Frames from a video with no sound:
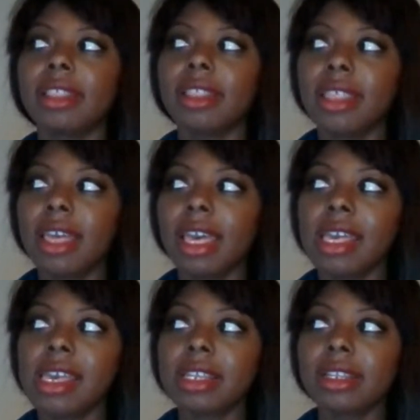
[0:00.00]

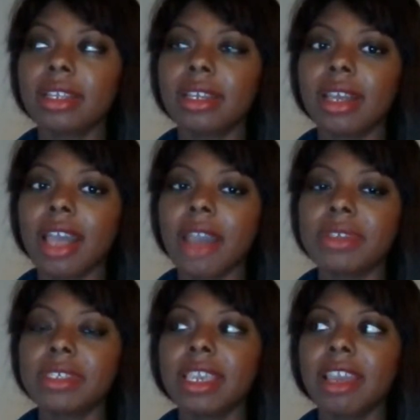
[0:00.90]
then I
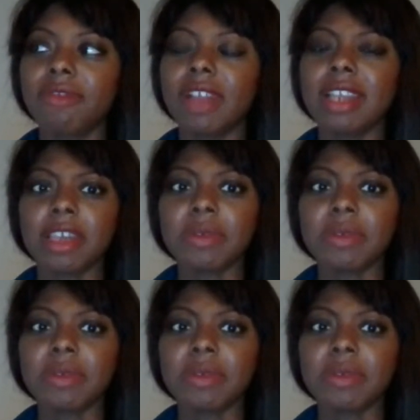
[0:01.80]
was looking at flights.